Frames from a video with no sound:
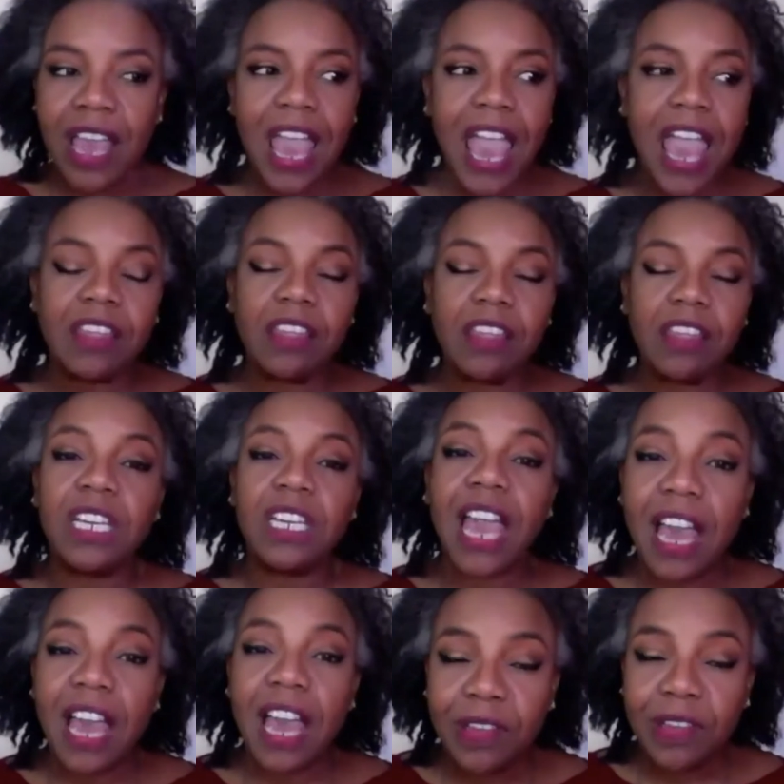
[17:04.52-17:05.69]
and look
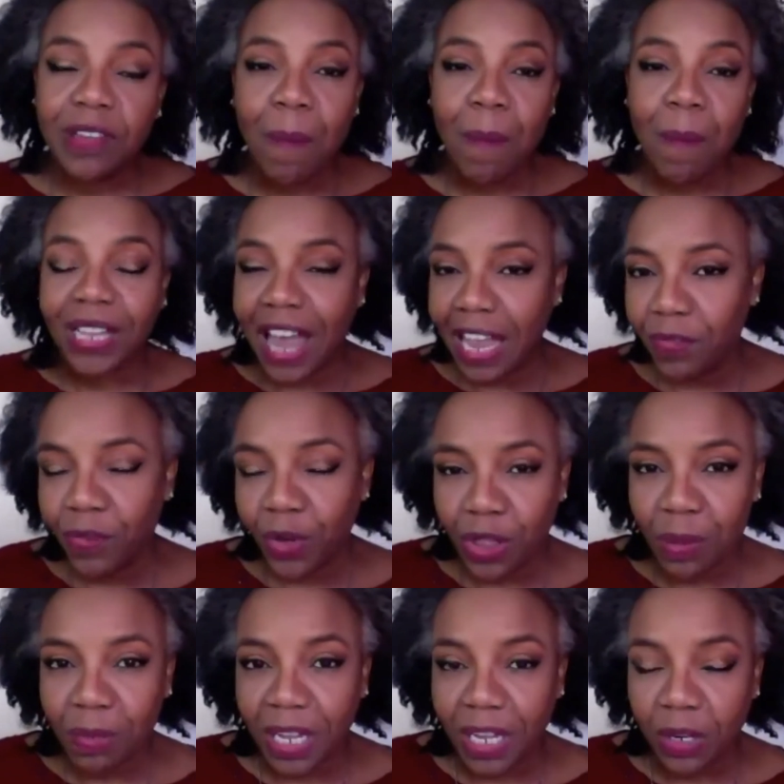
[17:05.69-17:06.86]
at my life on
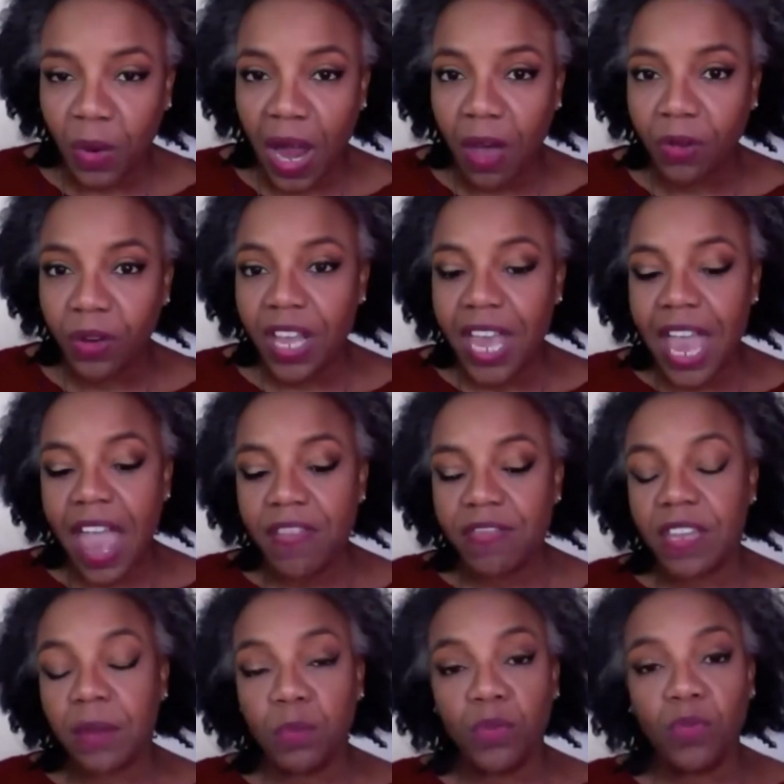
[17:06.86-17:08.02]
the playground and
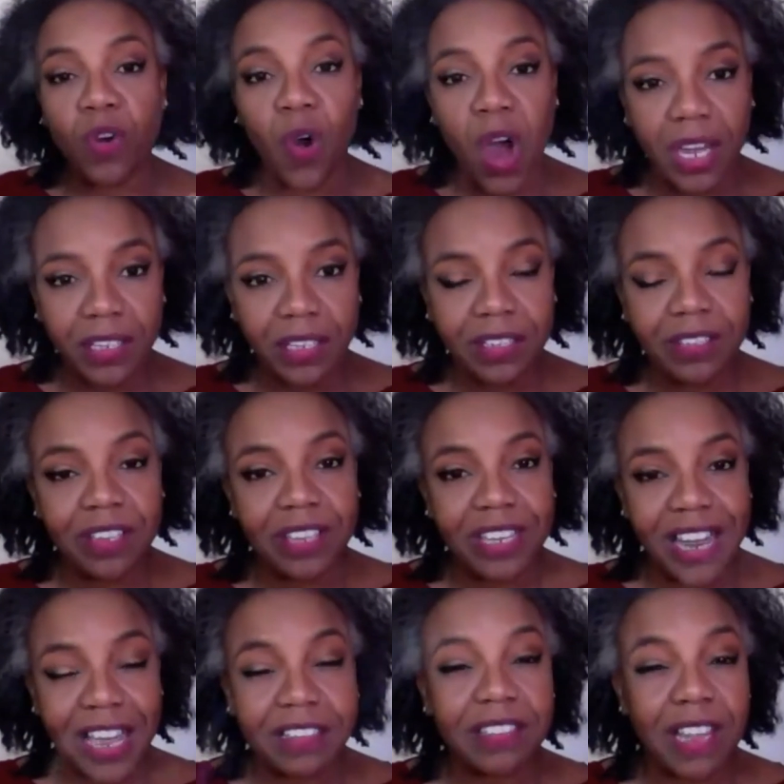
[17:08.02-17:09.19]
then move on to the
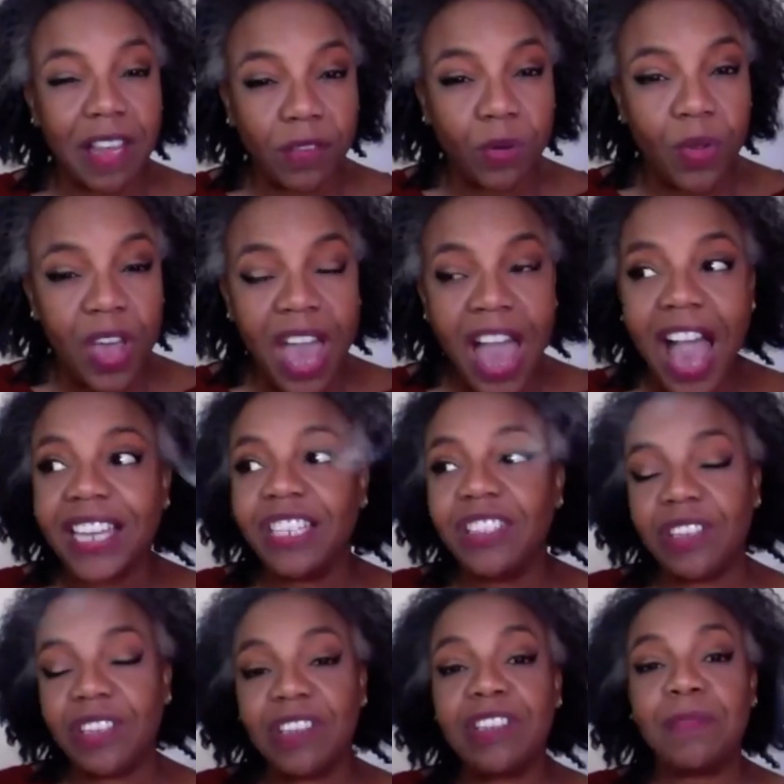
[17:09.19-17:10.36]
next level. I get
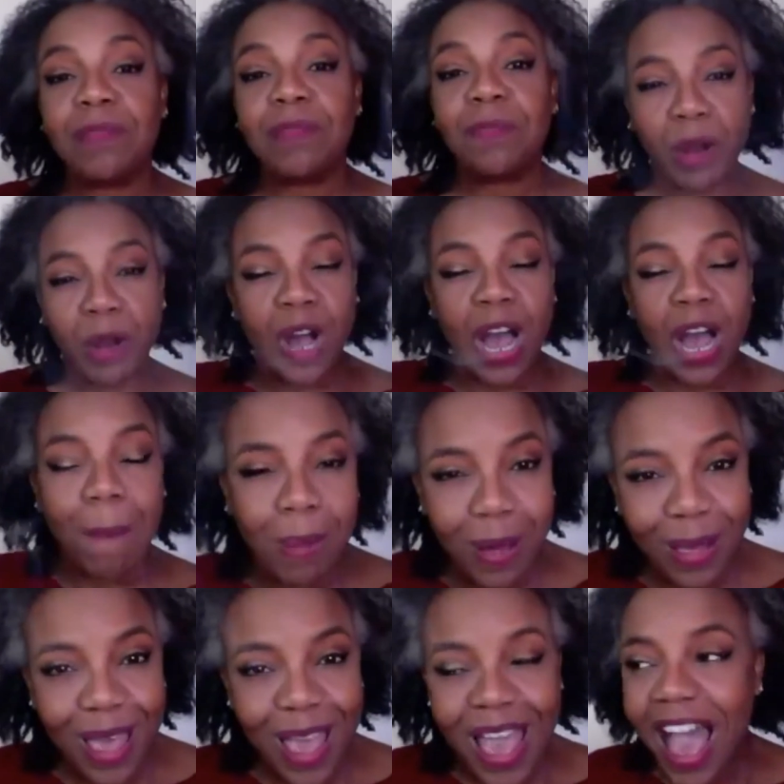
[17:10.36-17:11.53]
to spiral up.
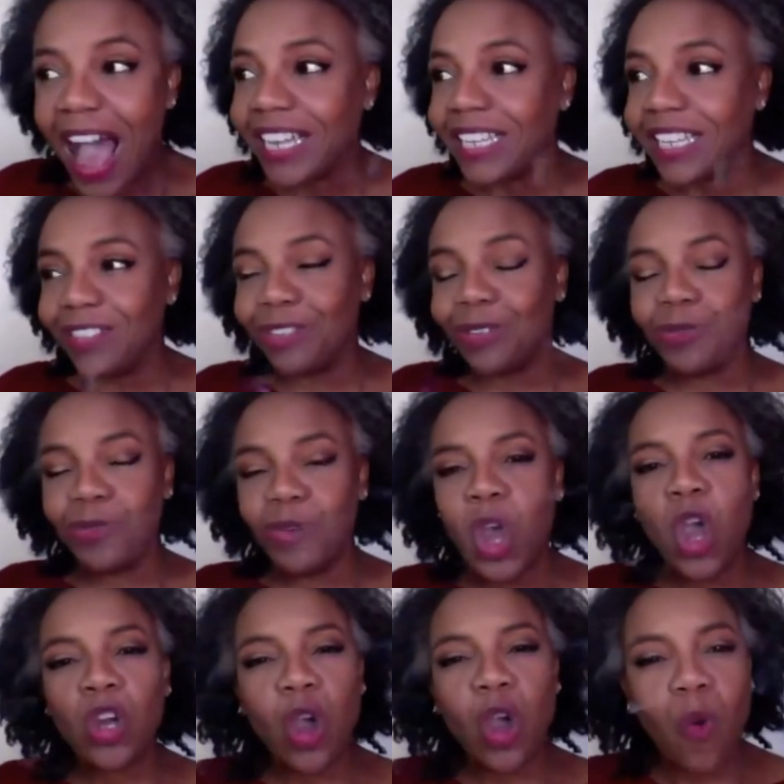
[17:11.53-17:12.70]
I get to
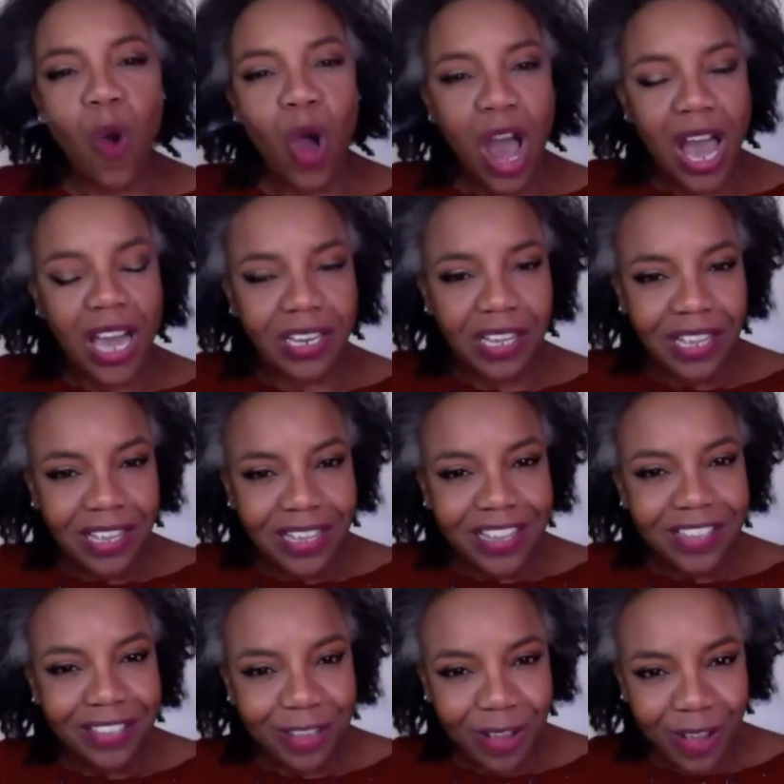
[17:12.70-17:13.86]
go on
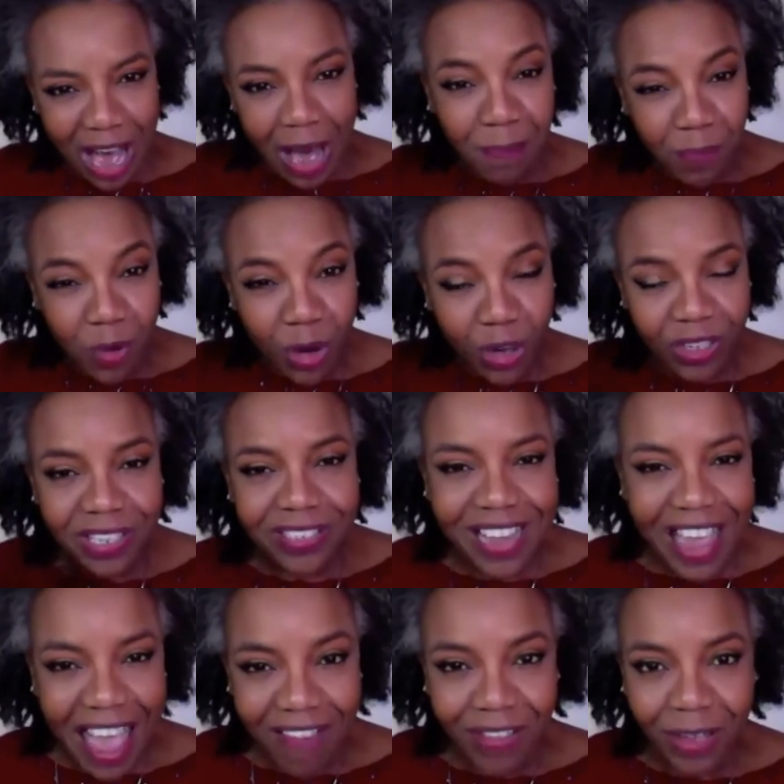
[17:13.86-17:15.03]
upward to
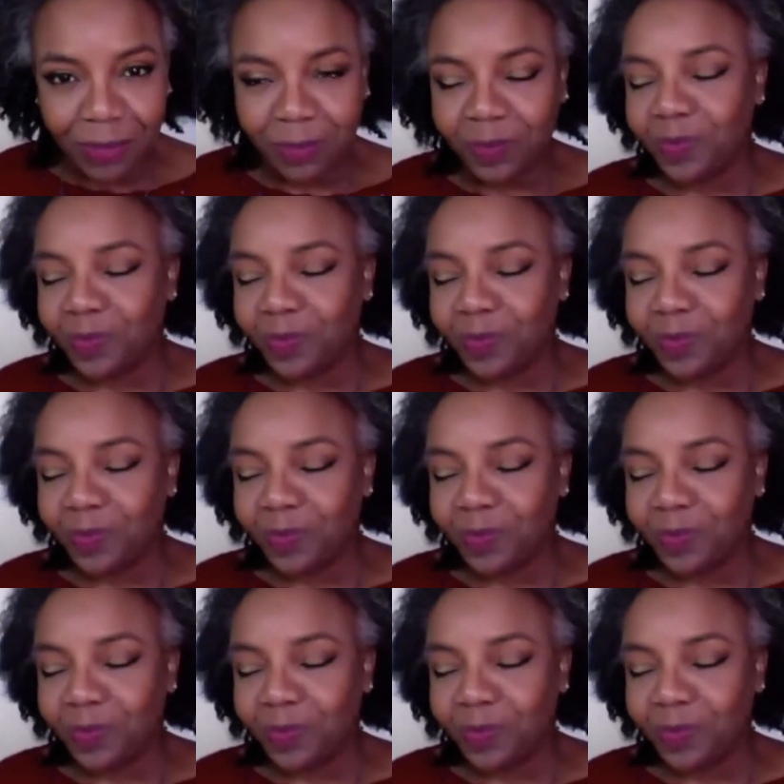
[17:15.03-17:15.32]
heaven.